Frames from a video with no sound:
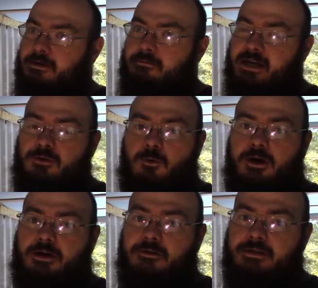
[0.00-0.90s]
being
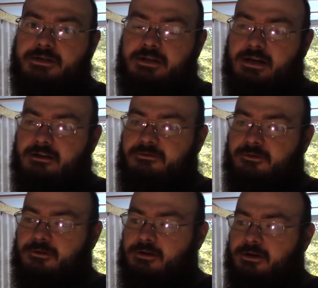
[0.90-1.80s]
working on this thing
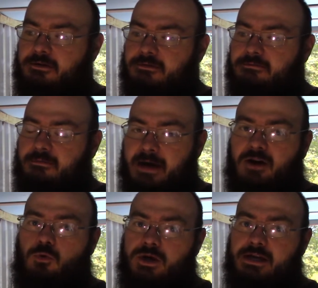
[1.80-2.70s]
for about
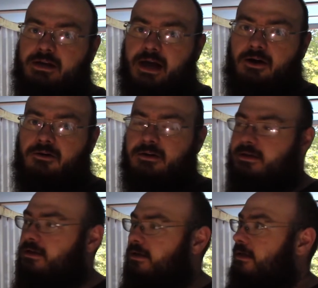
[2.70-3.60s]
a week now
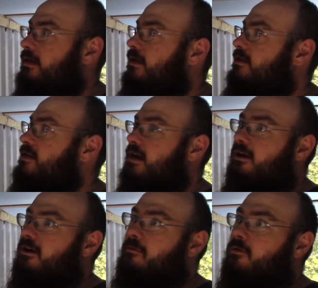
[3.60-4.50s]
is how
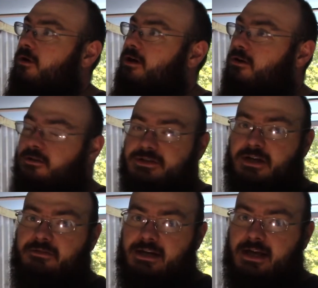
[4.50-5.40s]
long I've been working on it,
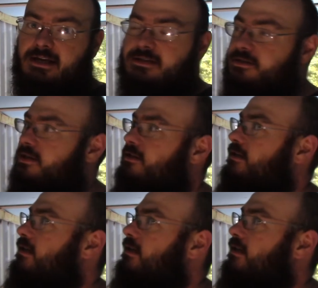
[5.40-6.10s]
7 days.